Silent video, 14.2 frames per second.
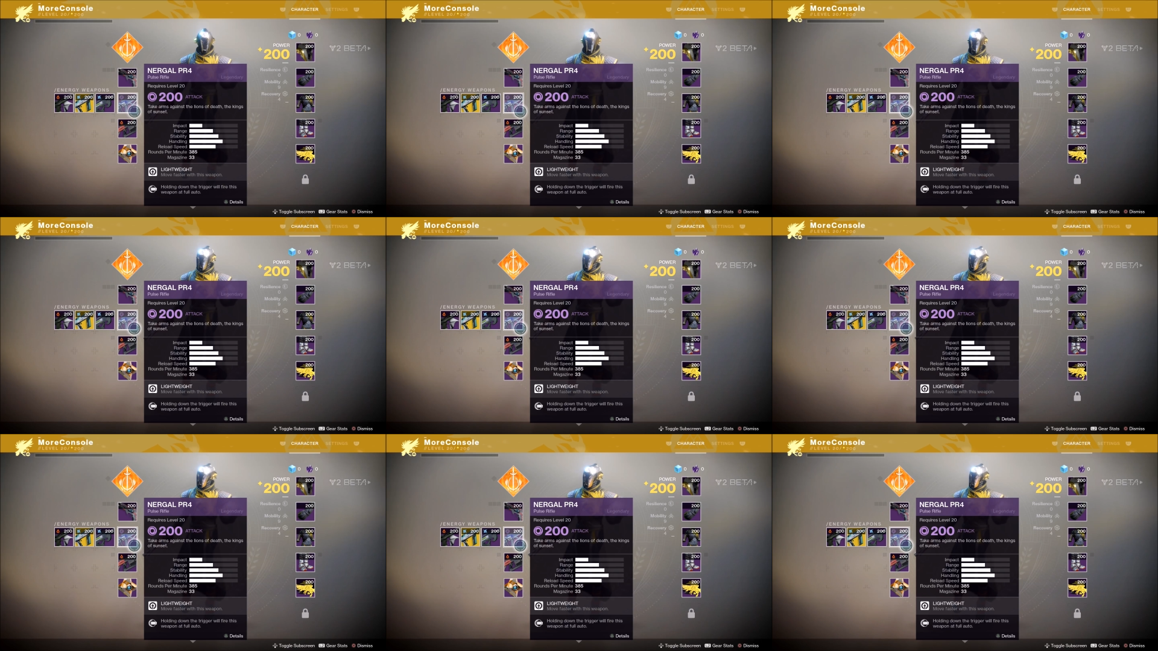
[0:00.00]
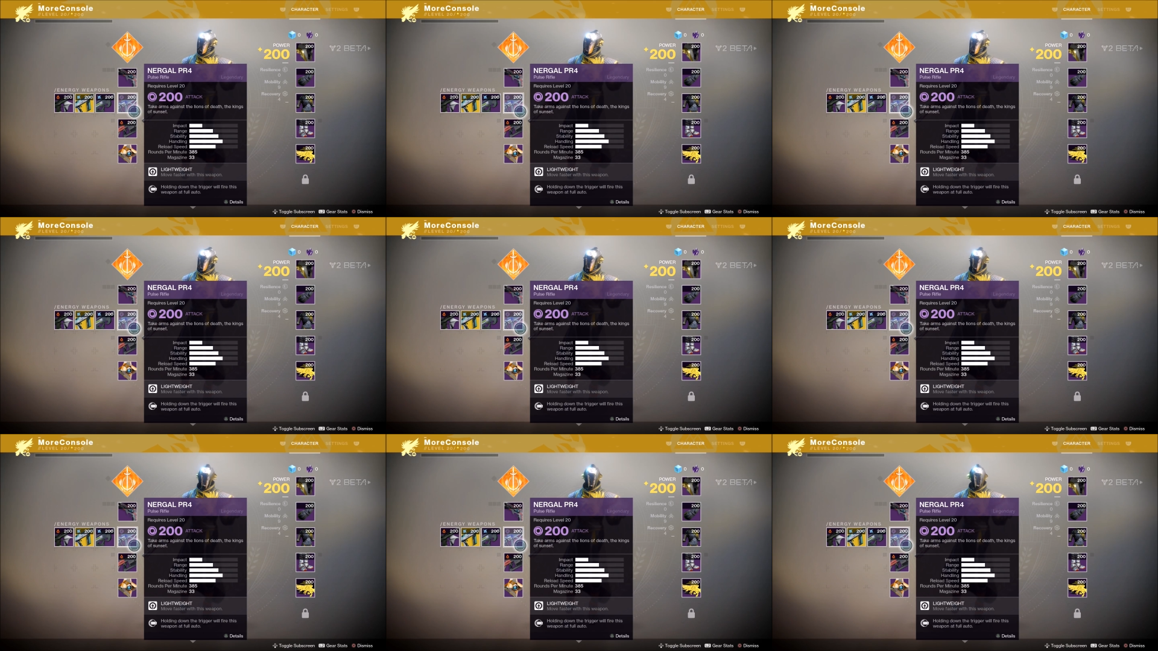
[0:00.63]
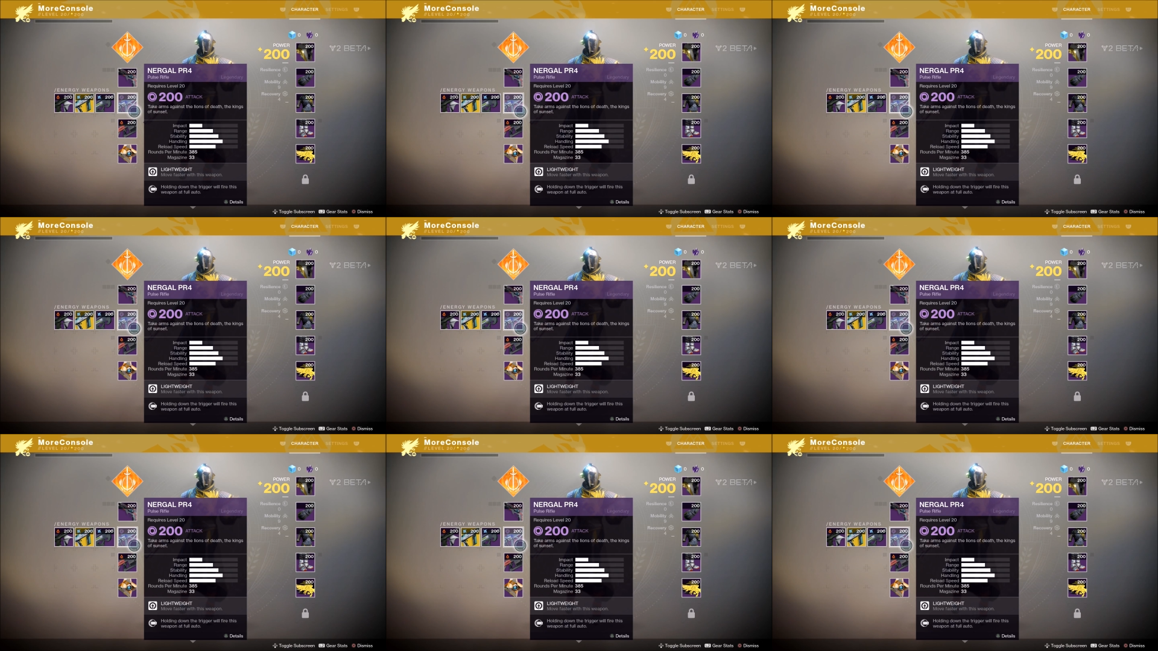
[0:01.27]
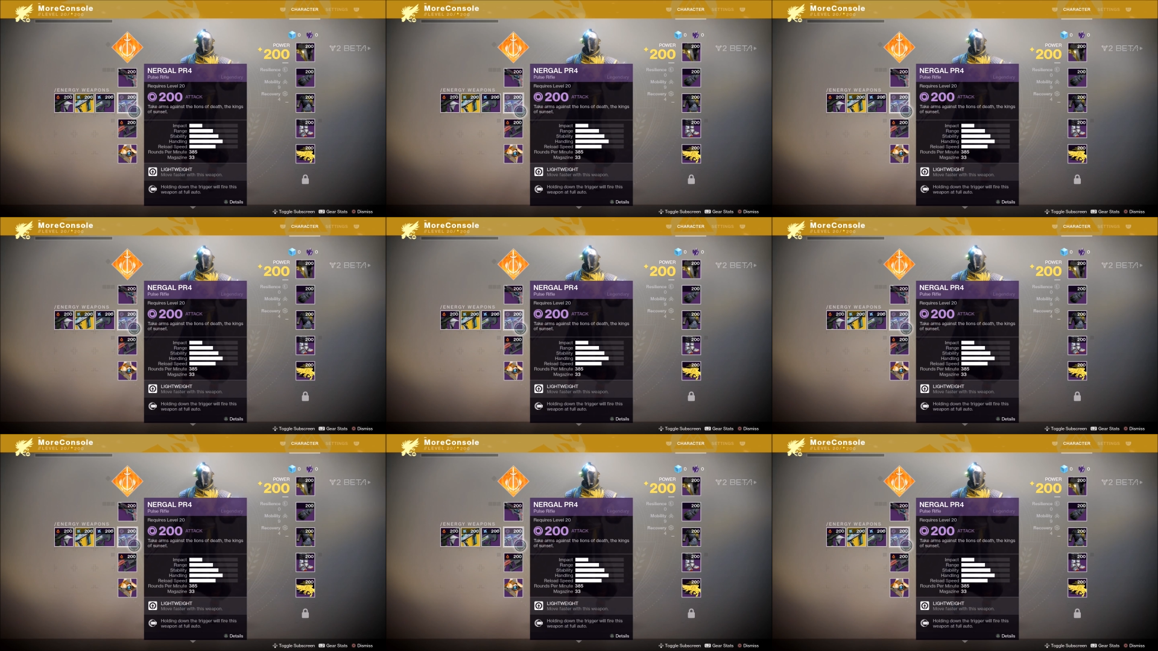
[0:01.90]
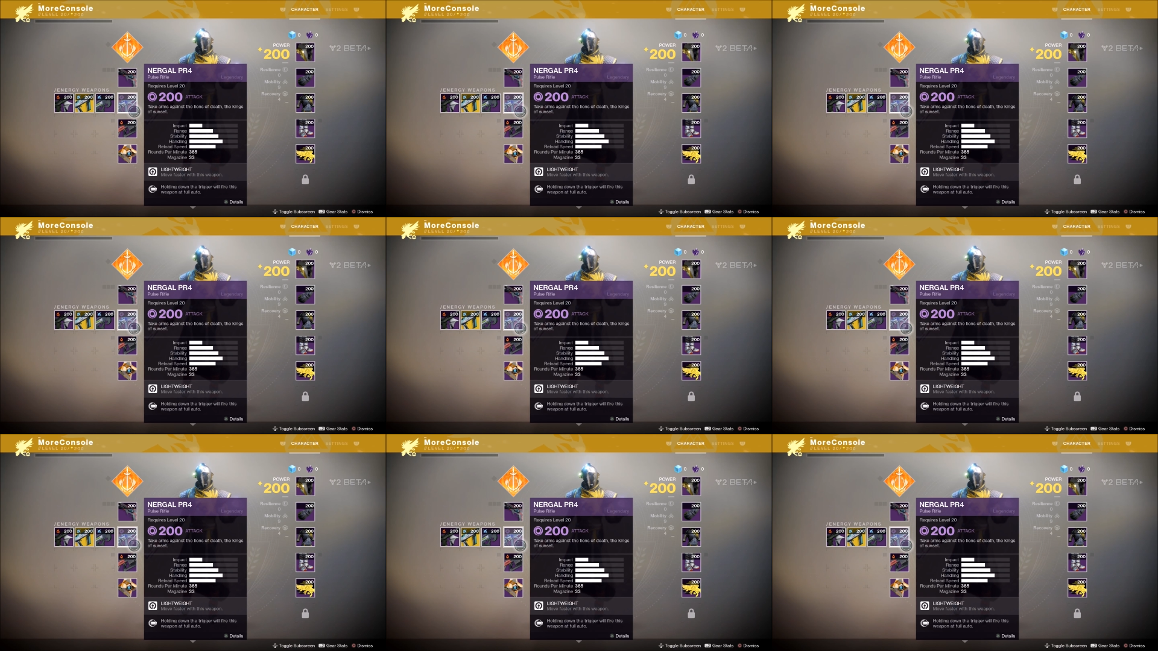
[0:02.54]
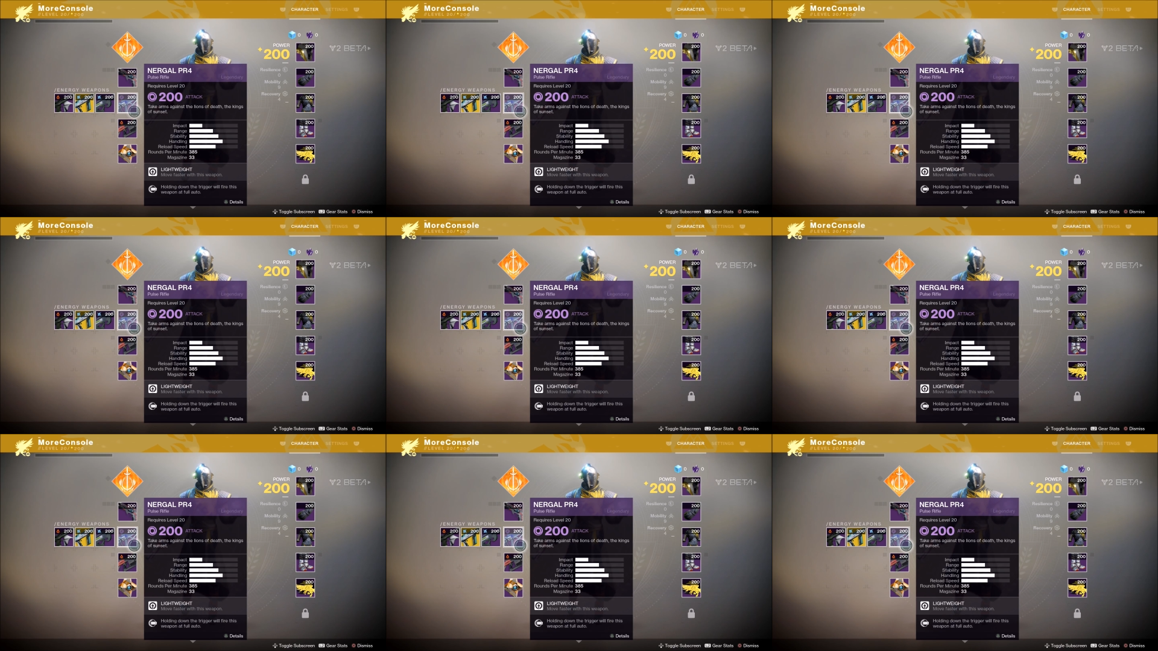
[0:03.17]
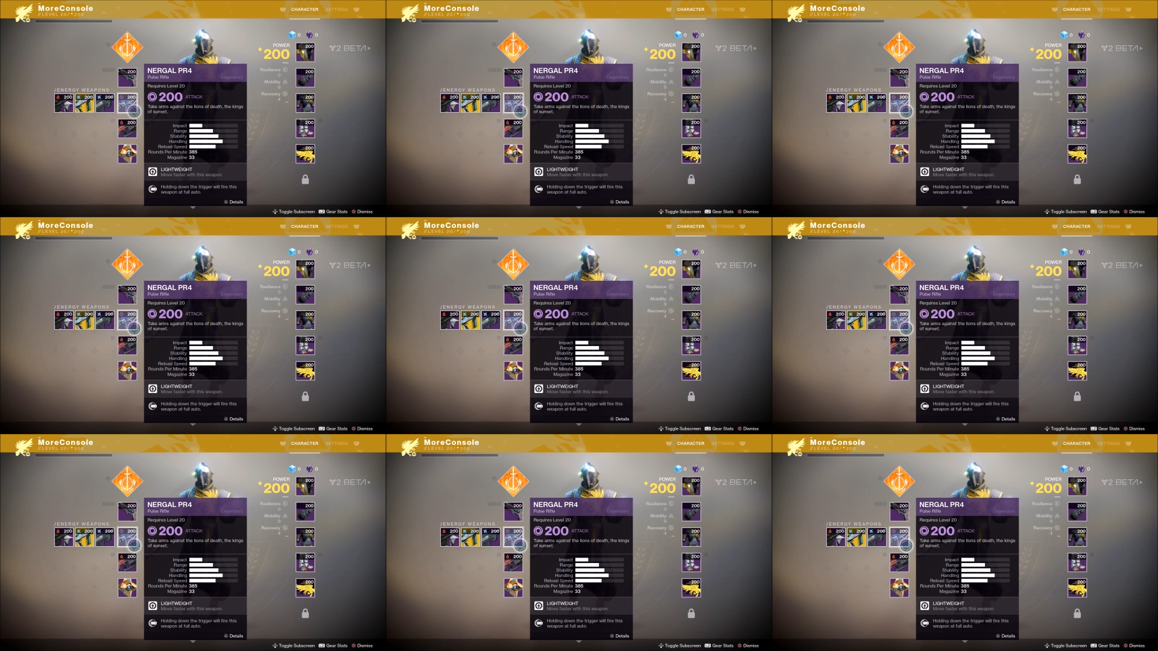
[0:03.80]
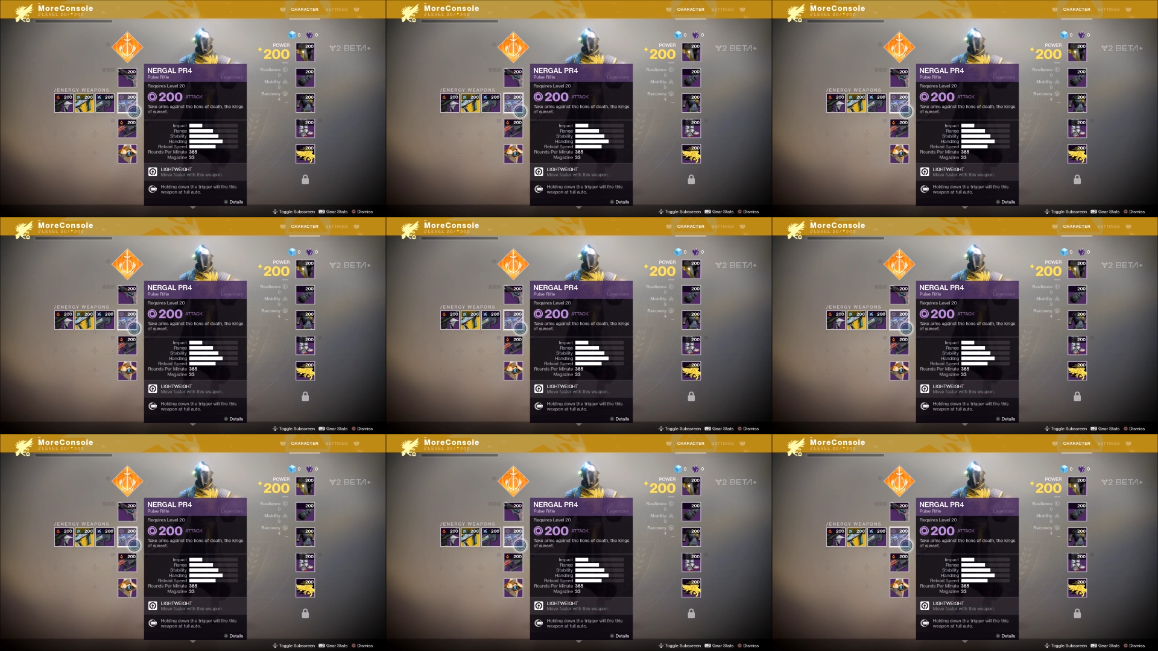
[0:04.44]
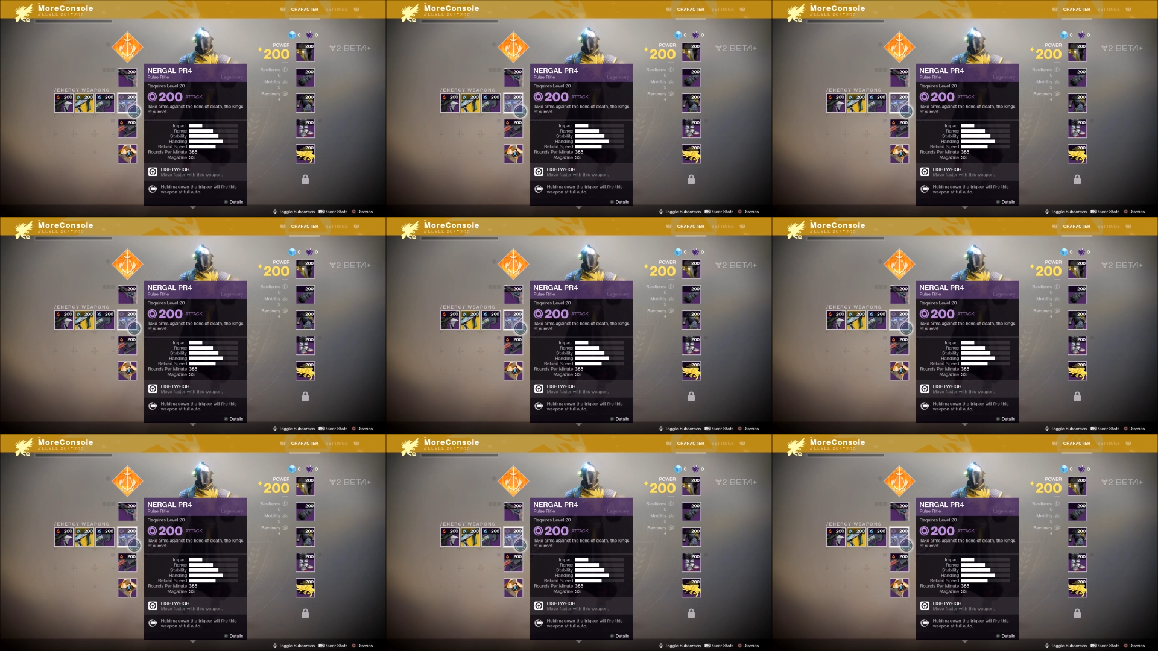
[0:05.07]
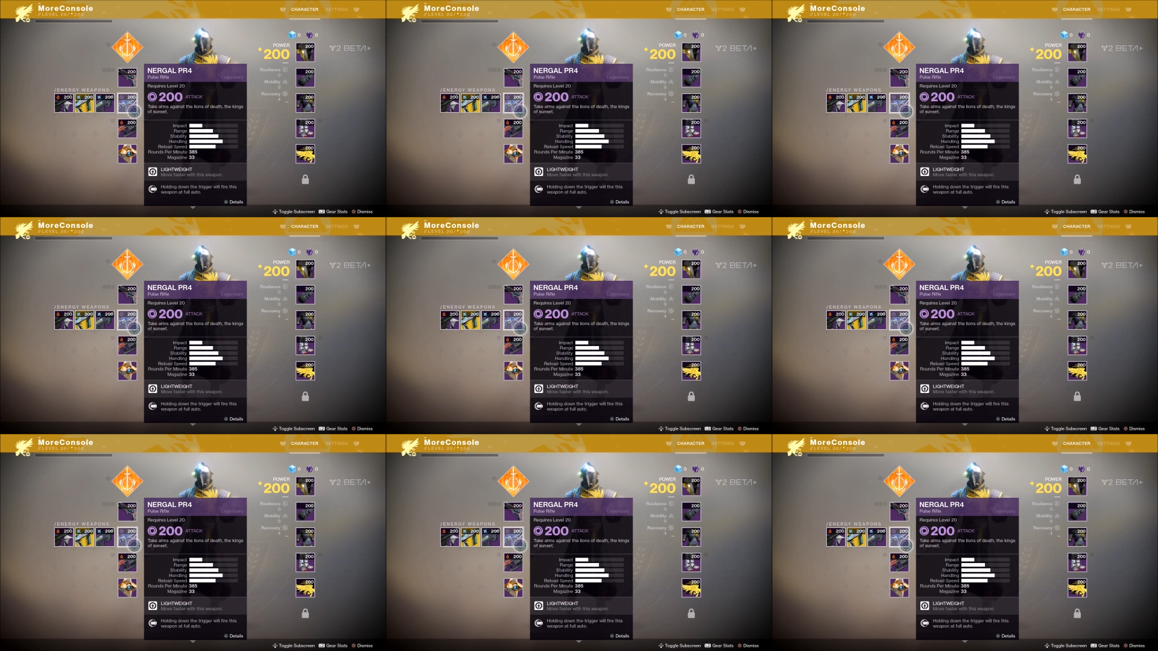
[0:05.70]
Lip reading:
No face is visible, so there are no lips to read.